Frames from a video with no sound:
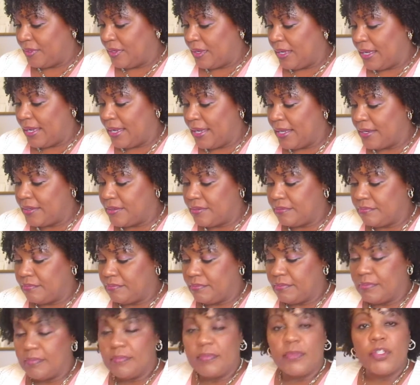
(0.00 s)
and
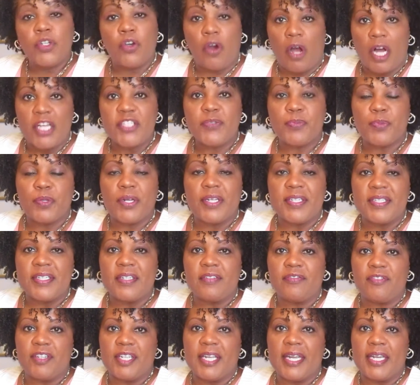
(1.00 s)
your hospital
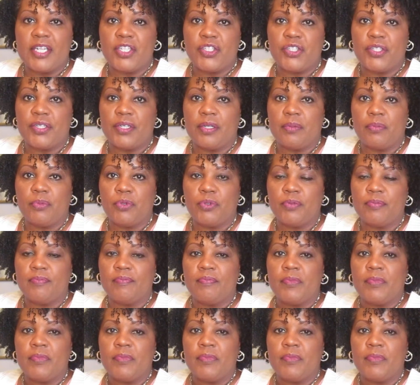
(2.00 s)
identification number.